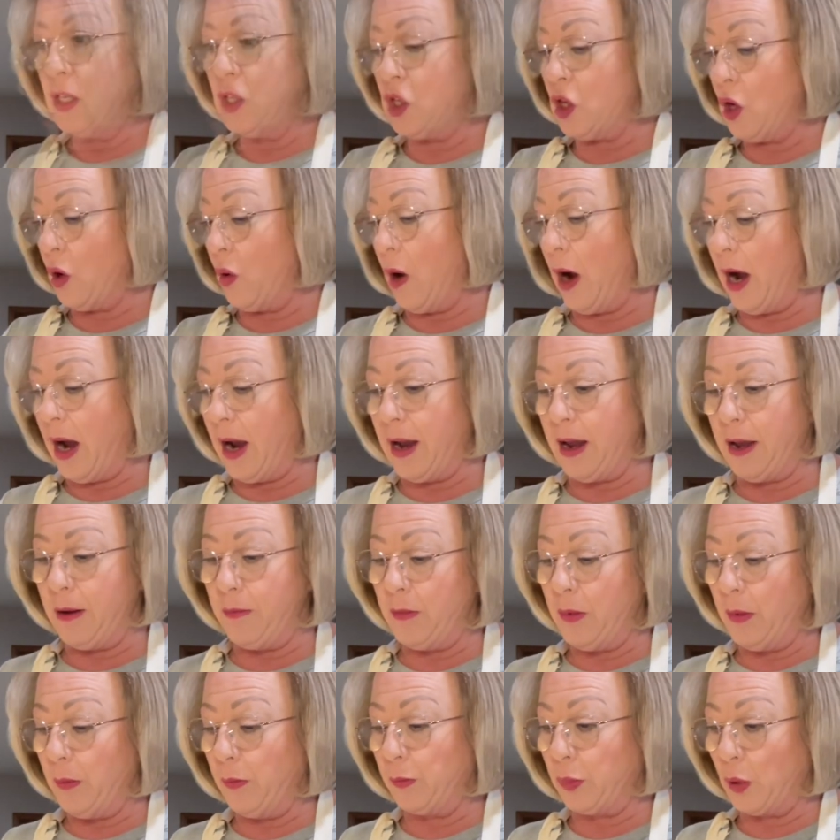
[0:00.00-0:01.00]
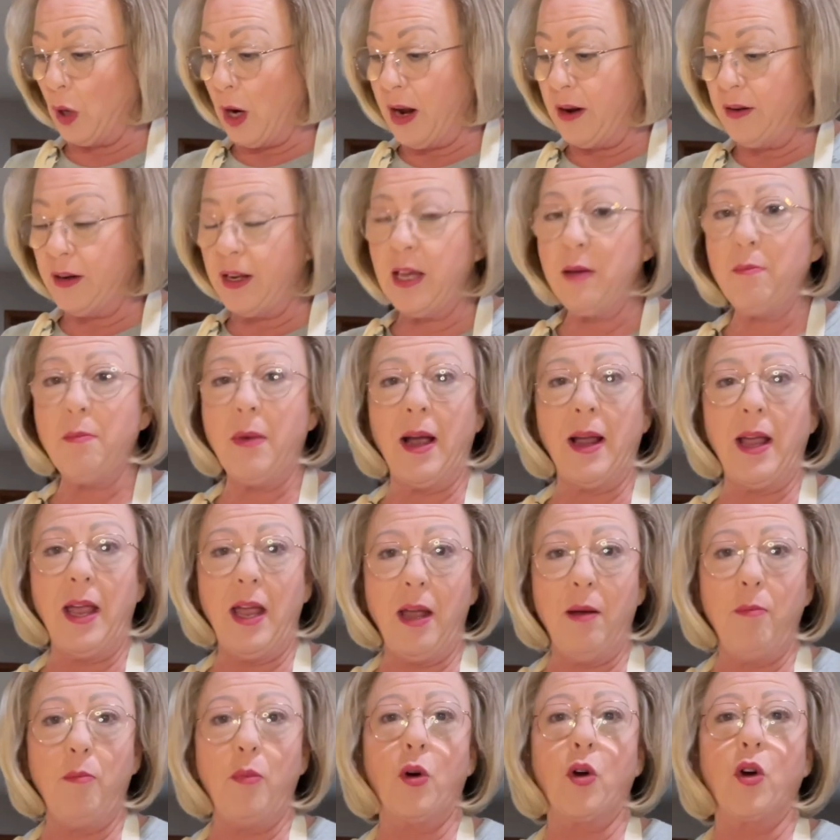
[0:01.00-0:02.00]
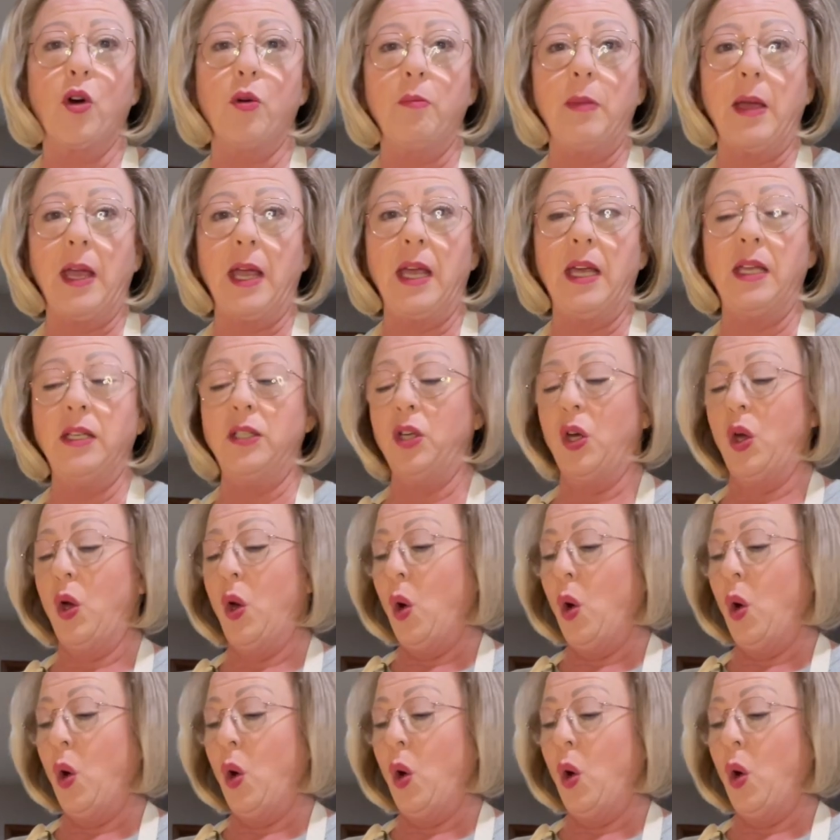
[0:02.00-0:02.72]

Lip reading: So I'm browning my hamburger meat